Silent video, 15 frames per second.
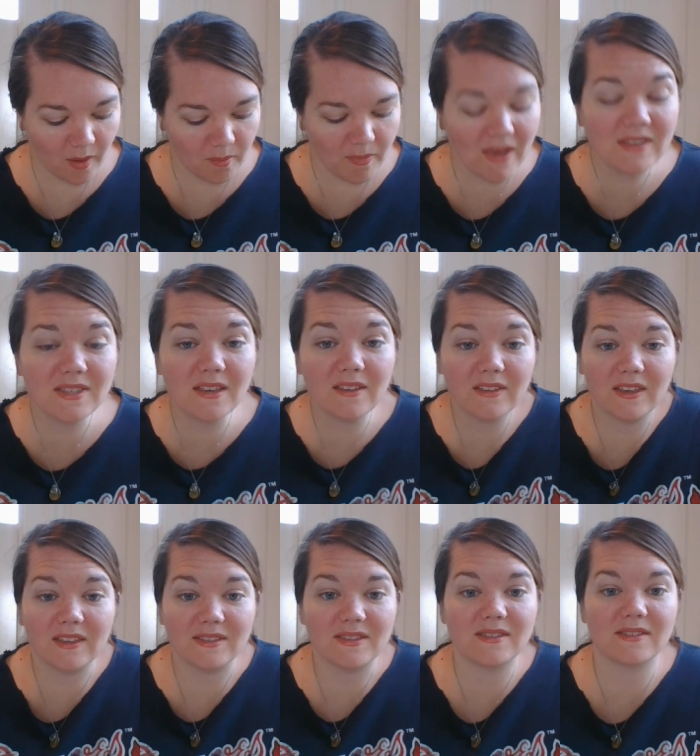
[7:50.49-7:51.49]

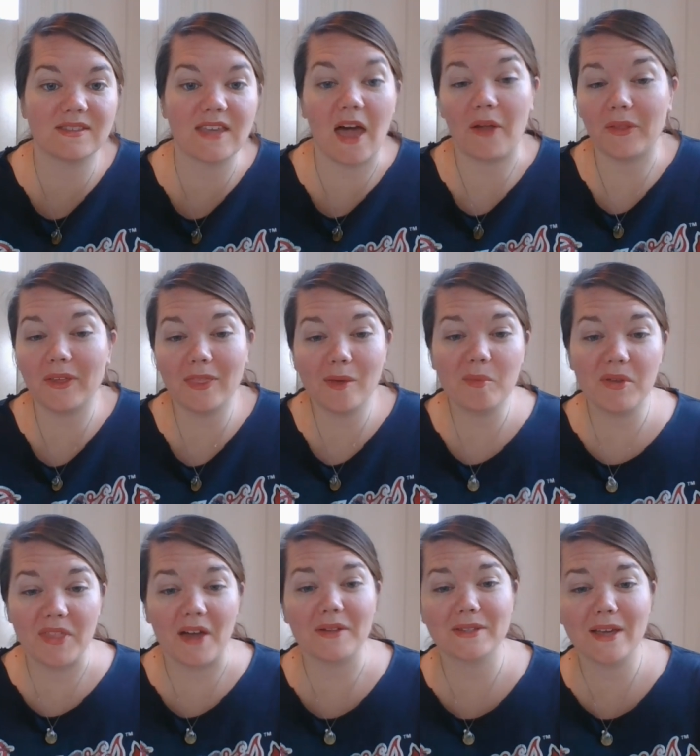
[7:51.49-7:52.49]
basically telling them
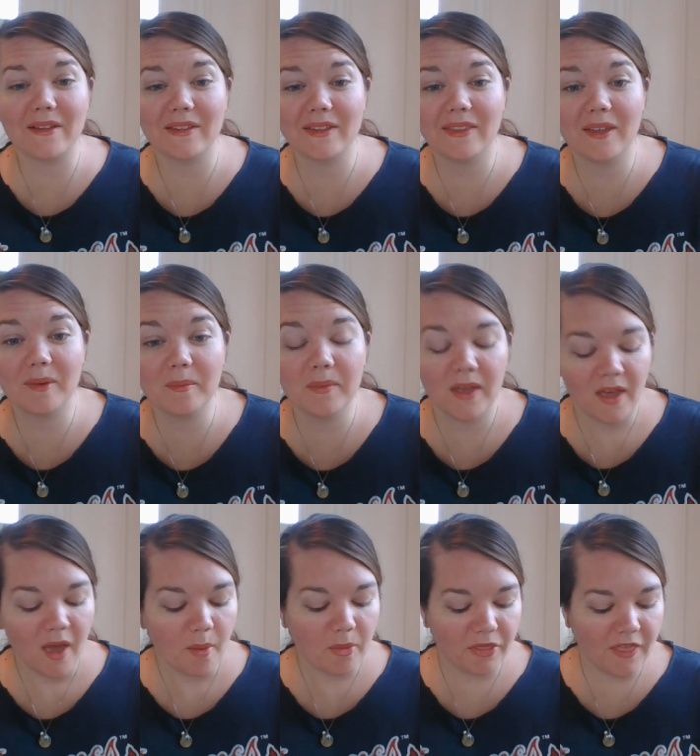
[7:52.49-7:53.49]
without telling them,
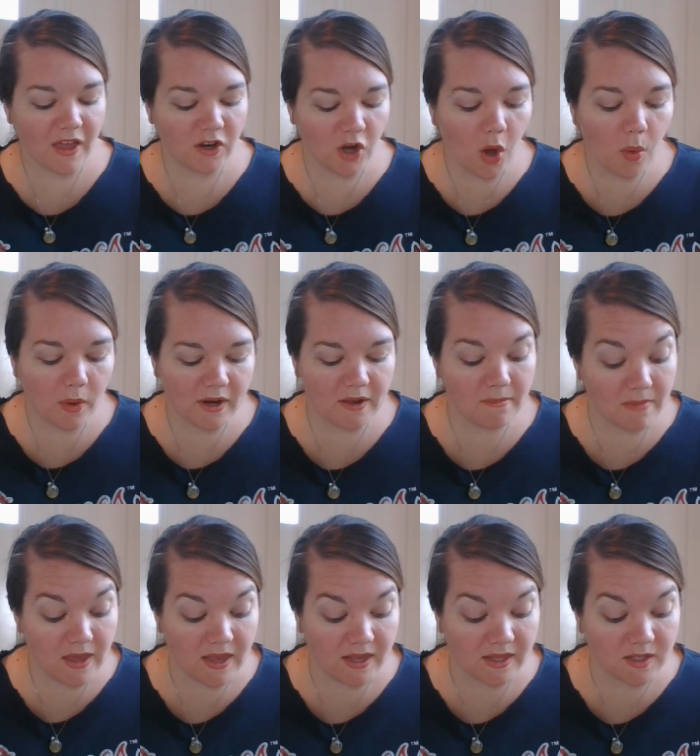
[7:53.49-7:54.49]
but they know what he
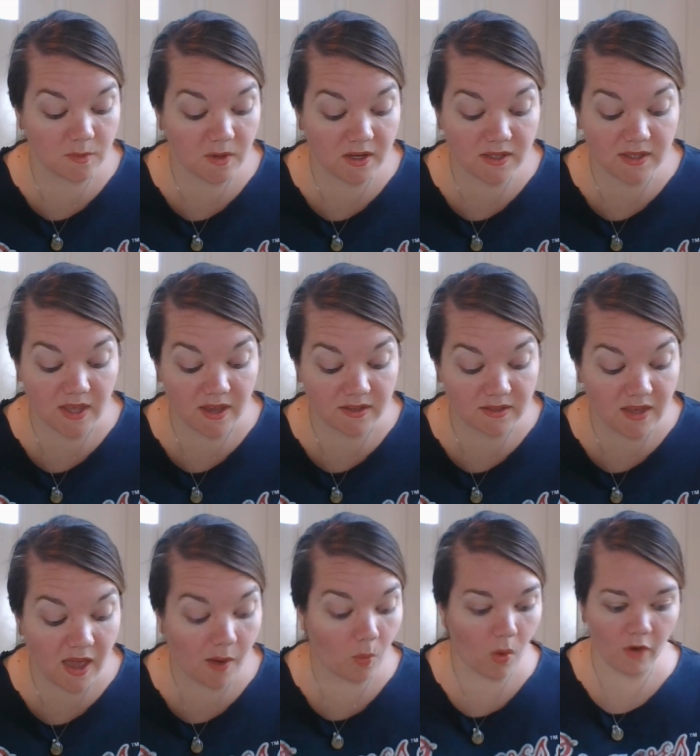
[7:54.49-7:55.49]
means because they
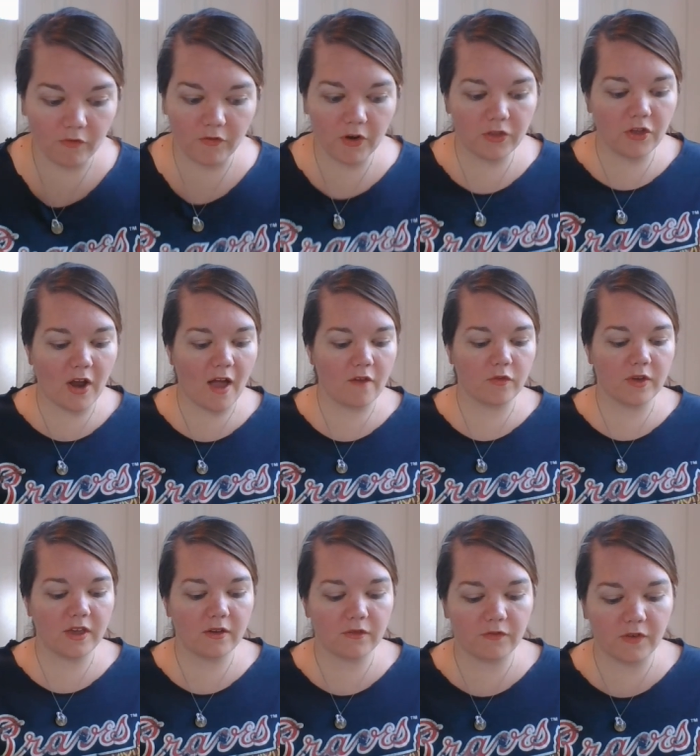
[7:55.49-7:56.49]
say, What further have
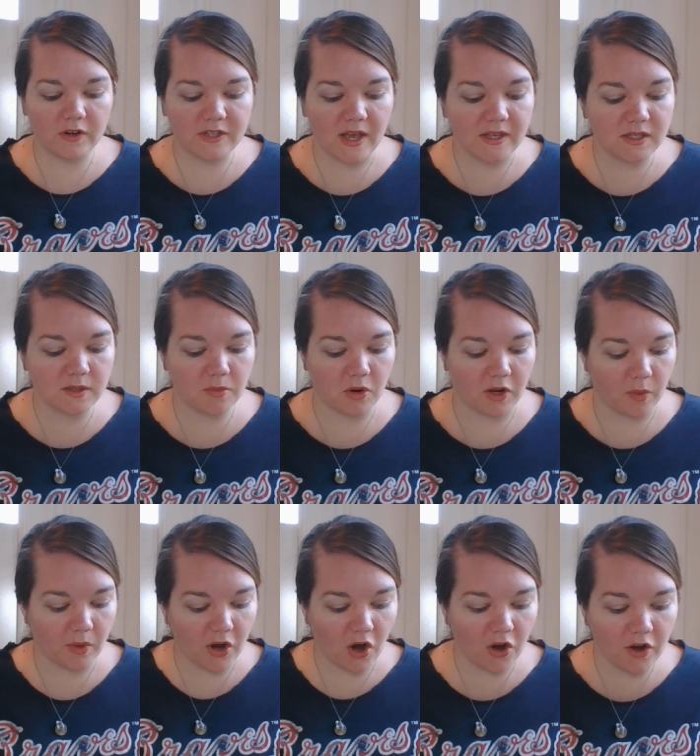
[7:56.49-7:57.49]
we for testimony?
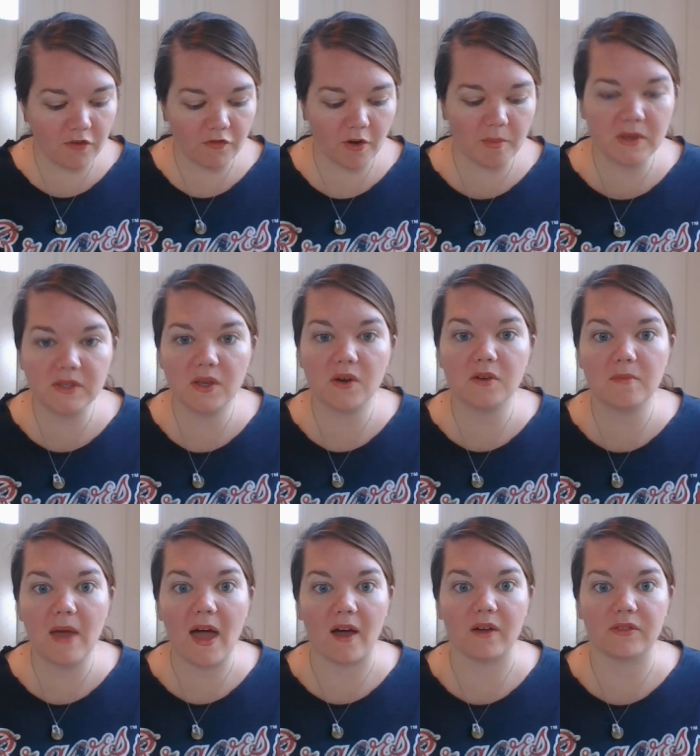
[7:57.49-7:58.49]
We heard it from his own
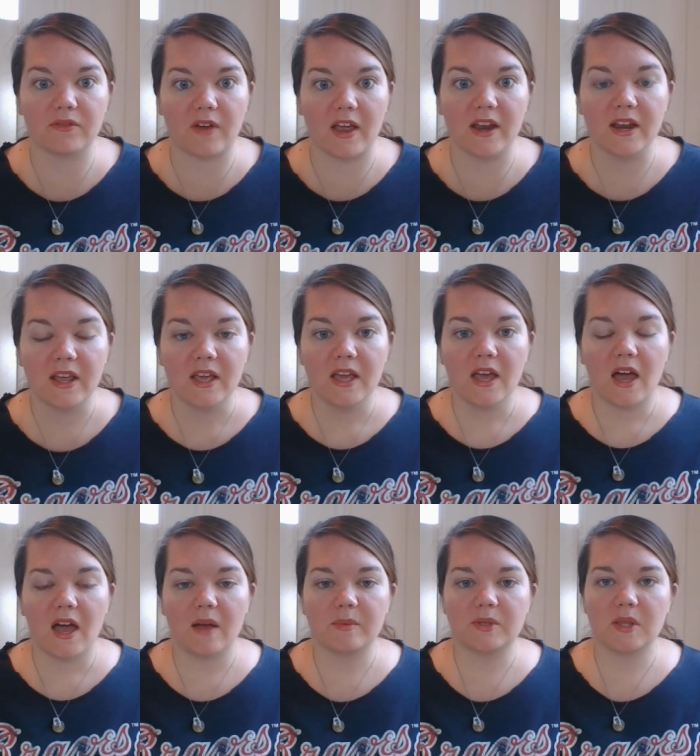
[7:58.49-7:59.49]
mouth, right?
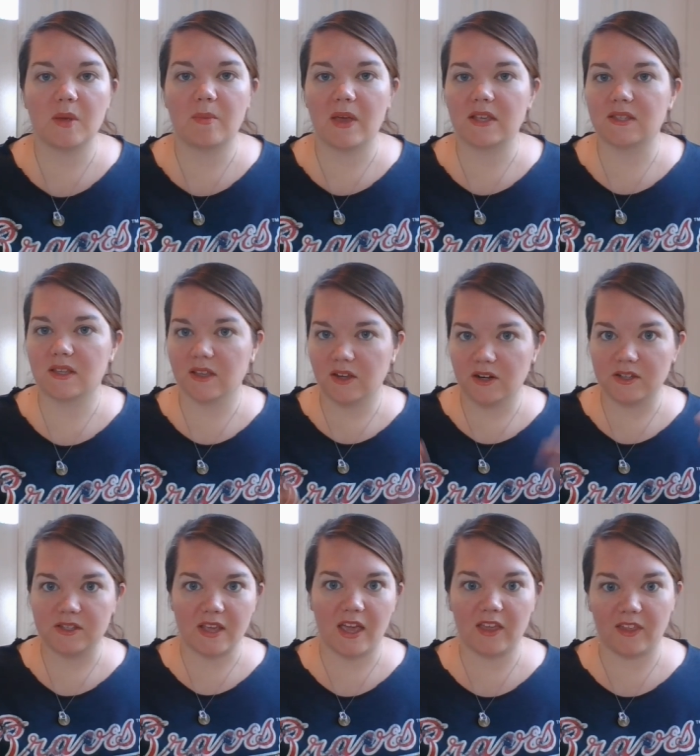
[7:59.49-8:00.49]
Um, so they basically are
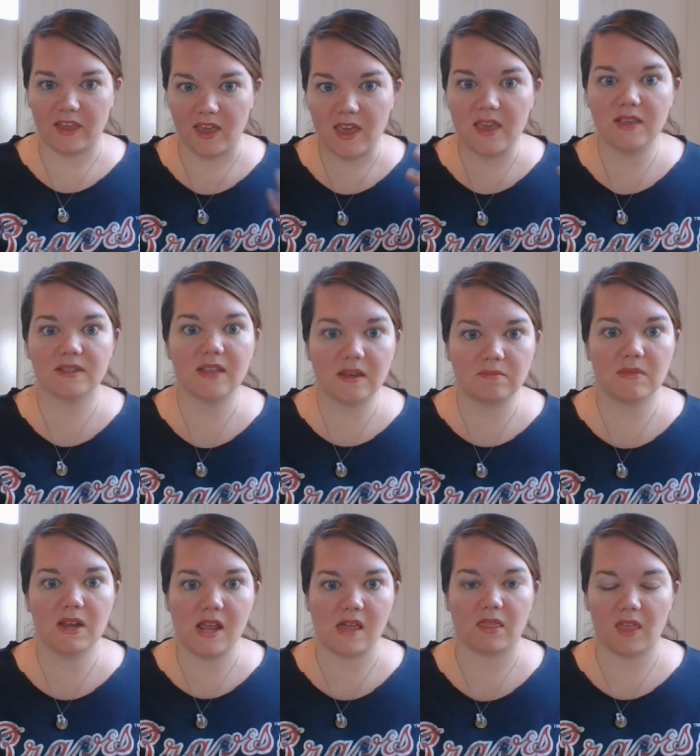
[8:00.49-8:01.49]
saying, like, he's
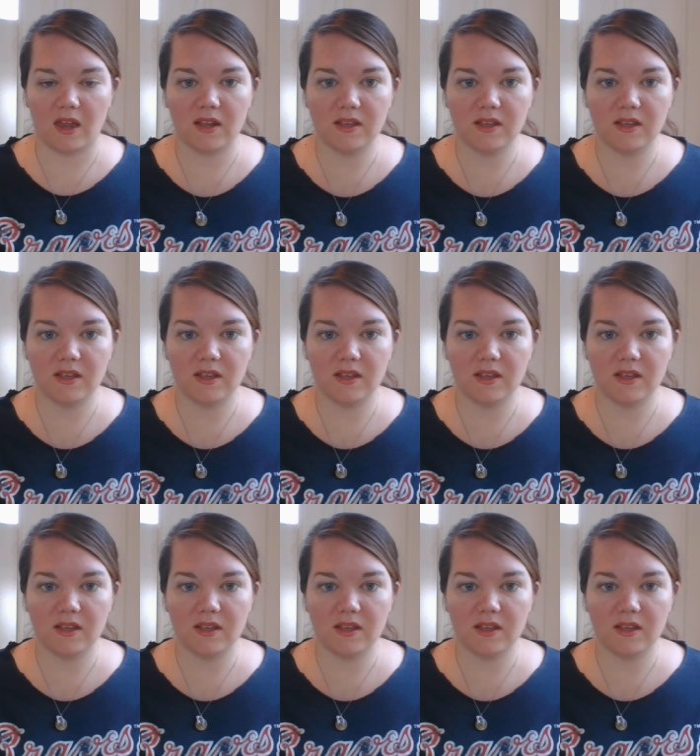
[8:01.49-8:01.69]
admitting that